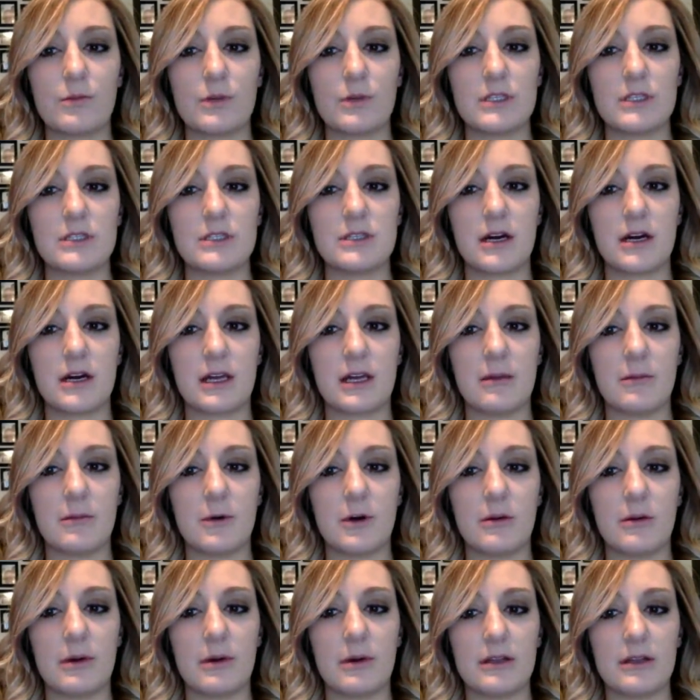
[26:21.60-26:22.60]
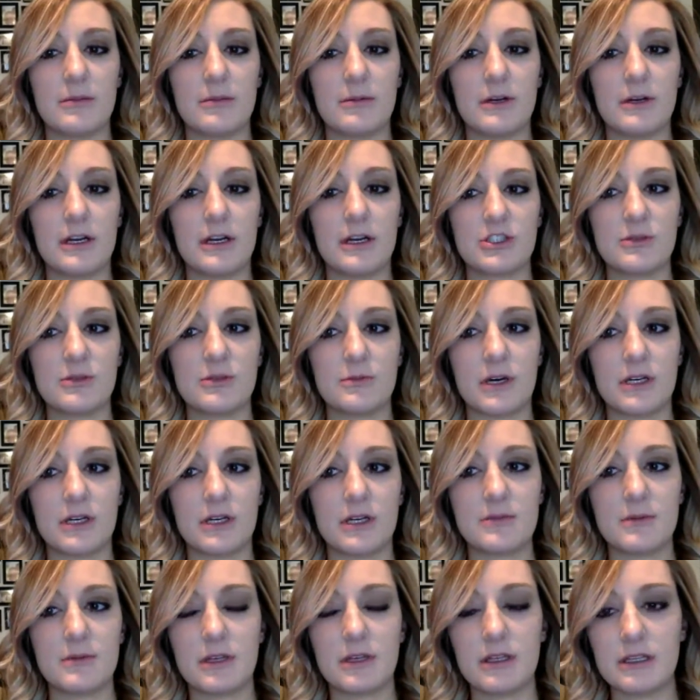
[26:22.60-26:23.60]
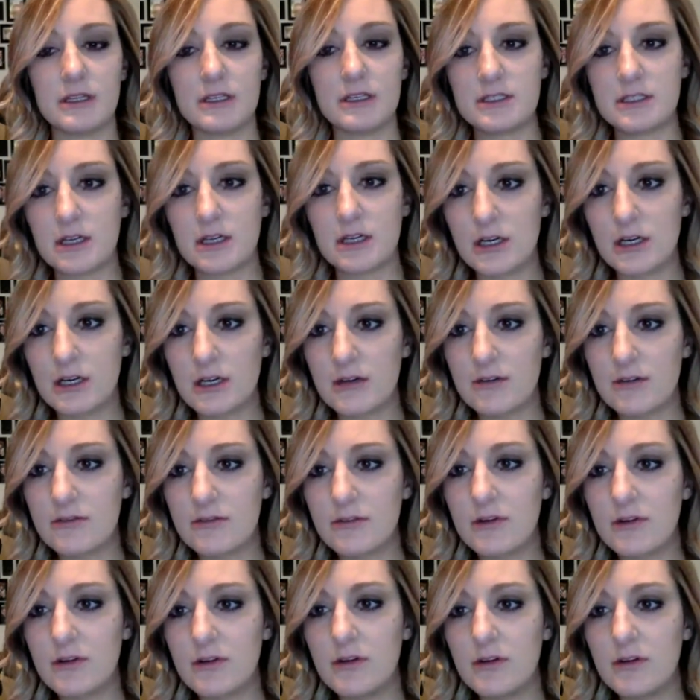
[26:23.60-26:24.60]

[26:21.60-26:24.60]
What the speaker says: is talking more about the production possibilities curve.